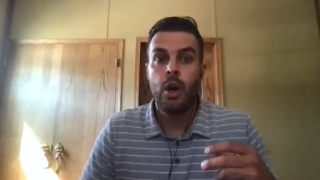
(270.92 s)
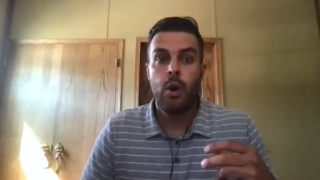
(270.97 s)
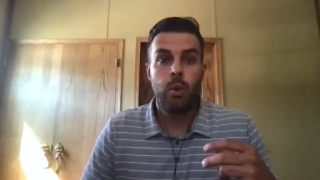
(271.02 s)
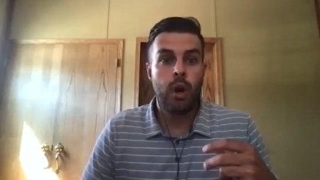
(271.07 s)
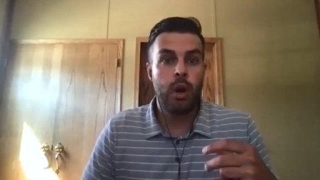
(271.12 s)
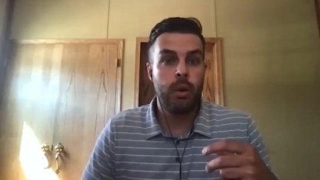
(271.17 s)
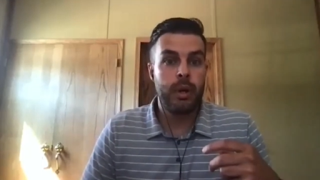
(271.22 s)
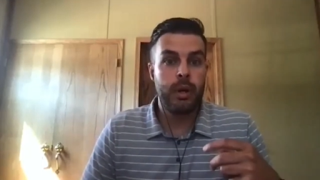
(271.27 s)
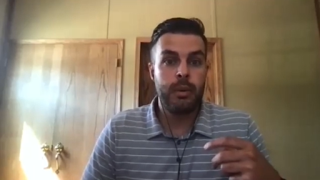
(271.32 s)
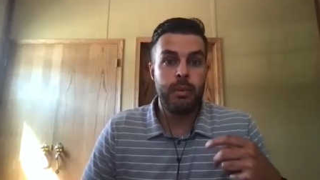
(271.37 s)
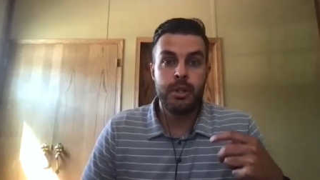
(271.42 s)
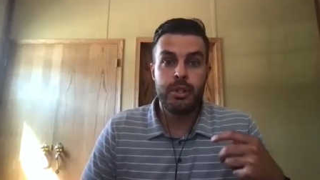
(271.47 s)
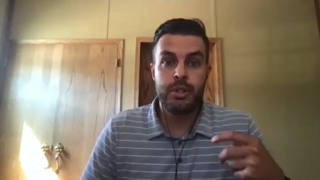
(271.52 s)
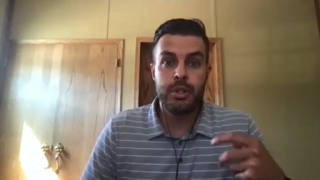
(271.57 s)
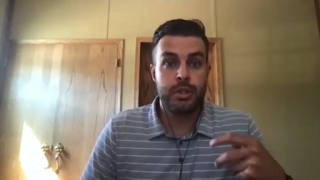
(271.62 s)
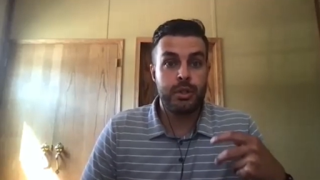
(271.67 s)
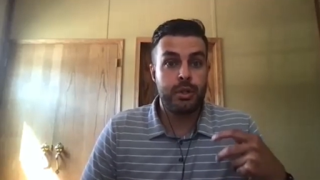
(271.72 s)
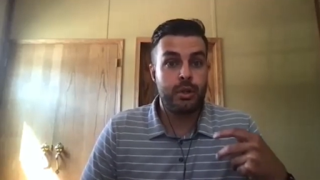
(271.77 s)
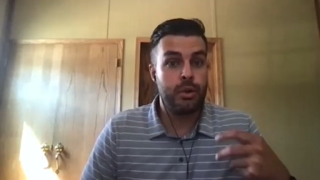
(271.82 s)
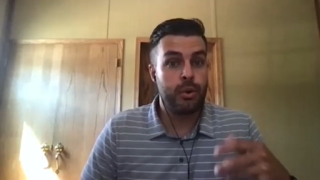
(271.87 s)
where we would
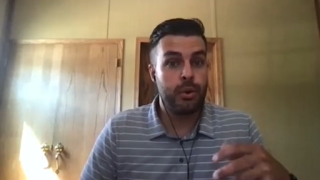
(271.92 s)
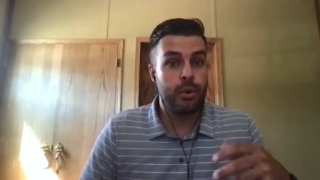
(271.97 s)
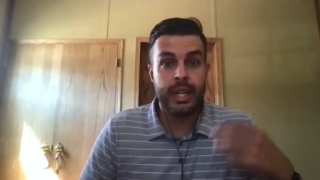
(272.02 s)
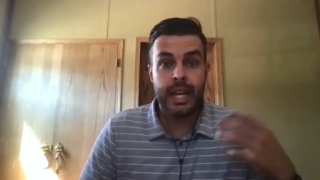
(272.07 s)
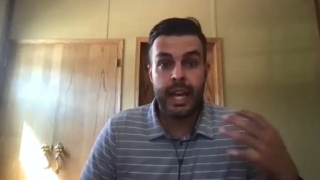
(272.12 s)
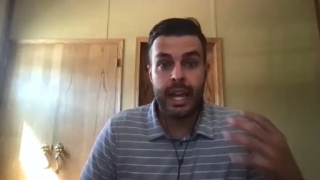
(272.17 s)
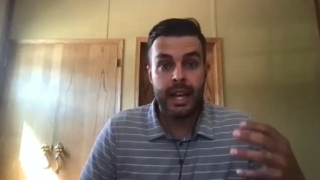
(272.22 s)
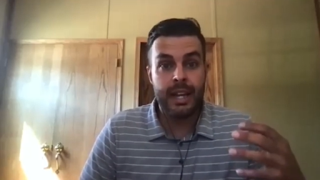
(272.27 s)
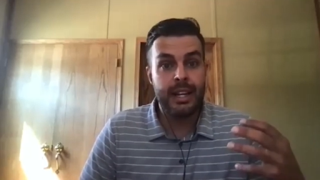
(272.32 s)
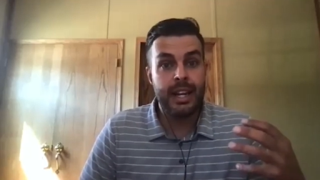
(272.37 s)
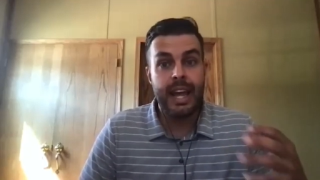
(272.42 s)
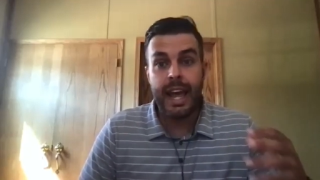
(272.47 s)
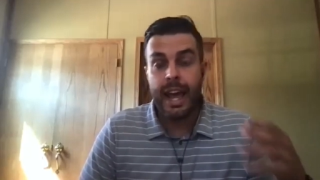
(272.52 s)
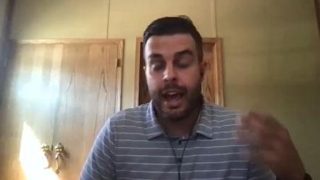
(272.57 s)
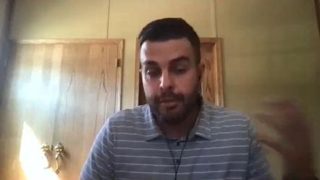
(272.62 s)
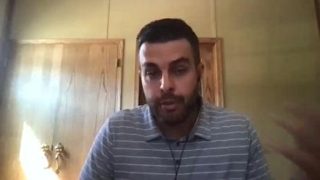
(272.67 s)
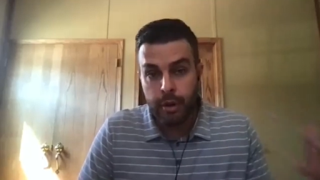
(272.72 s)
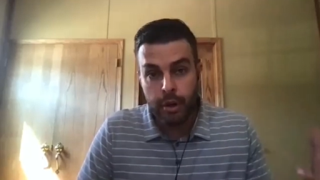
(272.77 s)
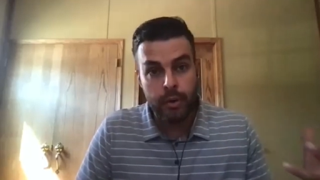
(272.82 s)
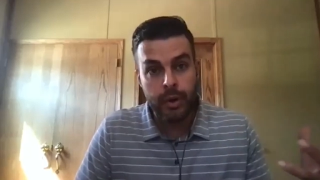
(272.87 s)
just create
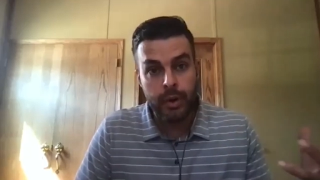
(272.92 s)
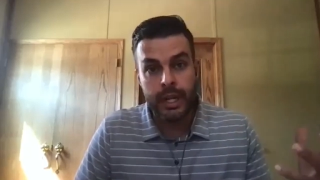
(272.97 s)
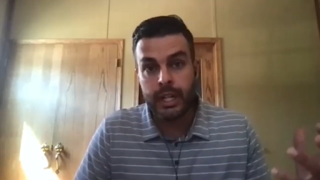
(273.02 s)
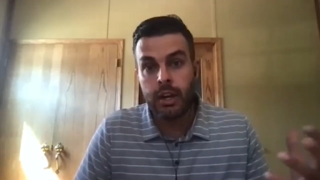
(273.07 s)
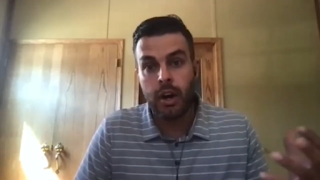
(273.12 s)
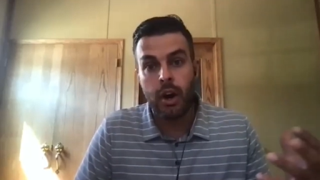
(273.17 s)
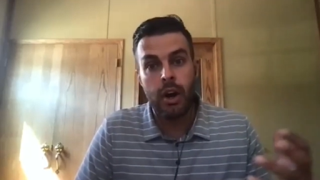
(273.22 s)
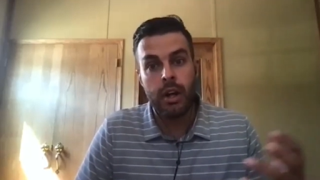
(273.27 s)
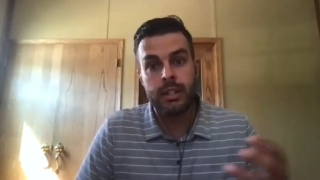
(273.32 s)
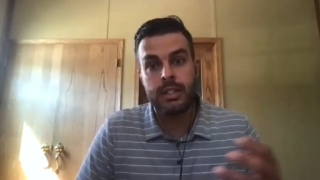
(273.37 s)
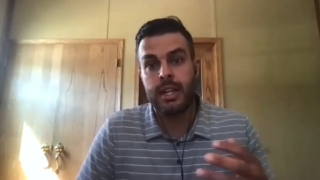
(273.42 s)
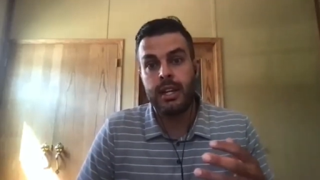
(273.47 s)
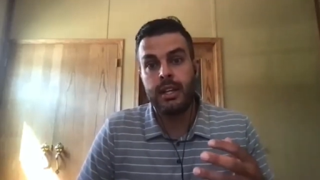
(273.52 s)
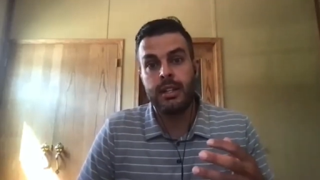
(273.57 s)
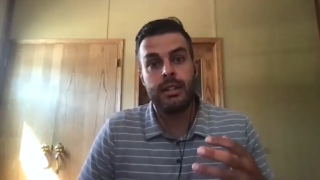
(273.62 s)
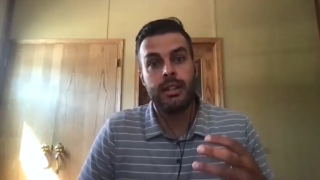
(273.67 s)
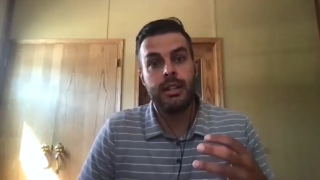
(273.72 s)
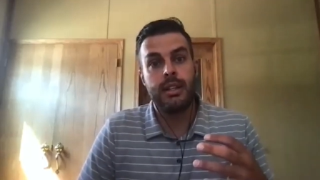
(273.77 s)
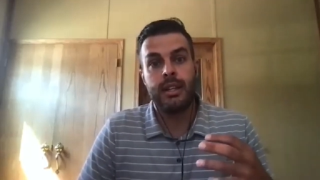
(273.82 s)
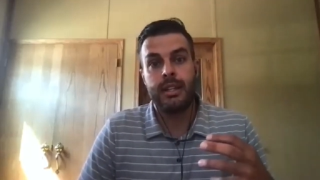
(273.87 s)
evergreen content.